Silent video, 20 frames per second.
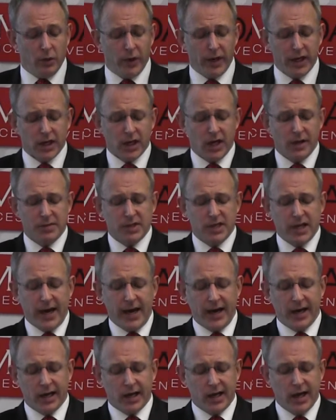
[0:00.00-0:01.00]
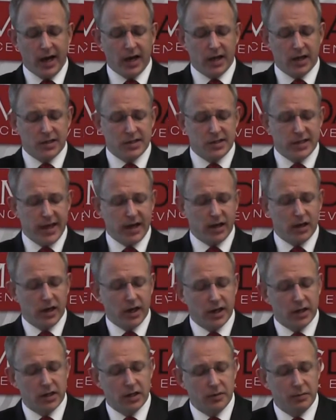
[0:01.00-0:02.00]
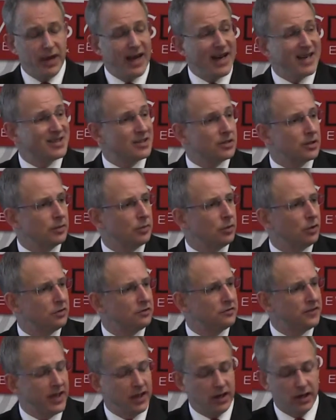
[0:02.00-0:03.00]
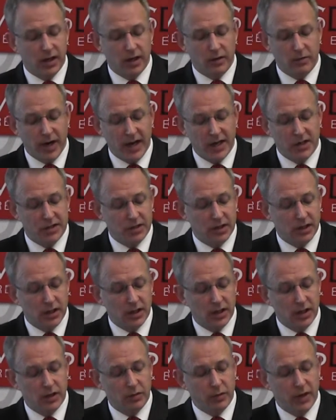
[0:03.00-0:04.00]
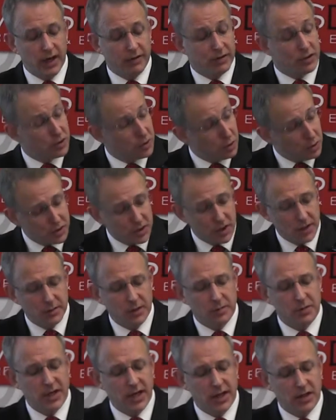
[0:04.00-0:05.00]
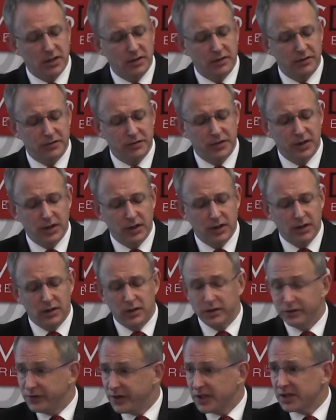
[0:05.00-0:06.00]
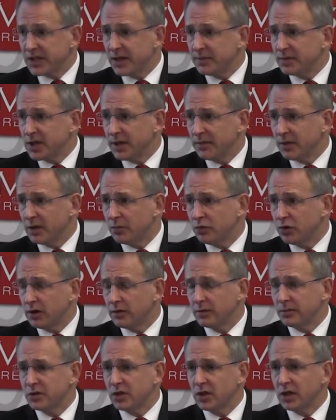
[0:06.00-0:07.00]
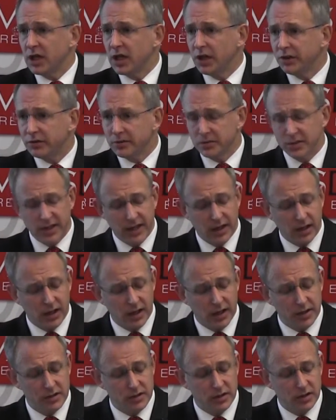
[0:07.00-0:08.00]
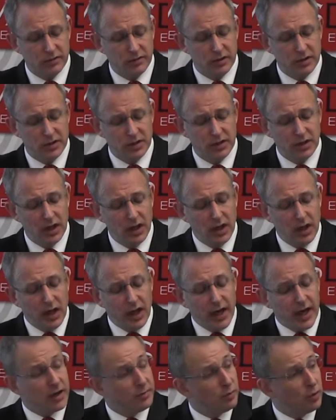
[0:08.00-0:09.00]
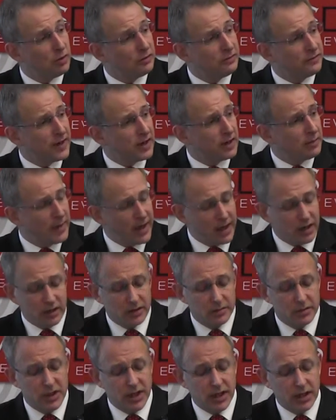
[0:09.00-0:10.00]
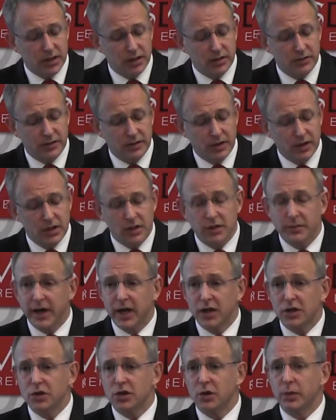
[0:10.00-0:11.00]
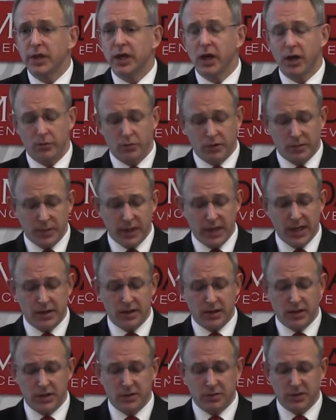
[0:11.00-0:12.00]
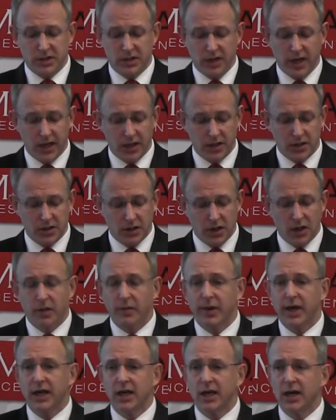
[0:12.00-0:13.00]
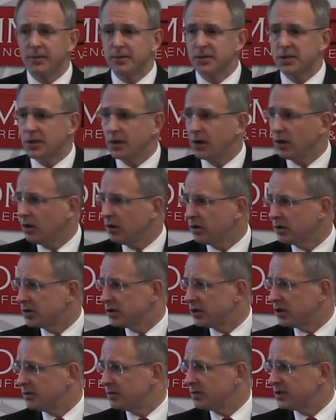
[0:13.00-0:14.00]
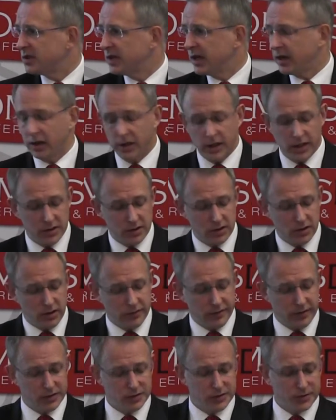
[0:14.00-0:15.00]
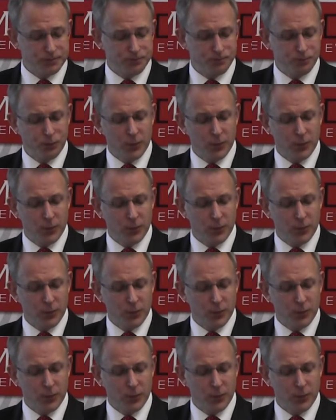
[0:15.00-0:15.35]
When it comes to allocating satellite capacity more fairly and rationally, we have a short-term objective to fix up some of the problems on the interim satellite service, and a more fundamental objective to make sure we don't repeat these mistakes when it comes to the long-term satellite service.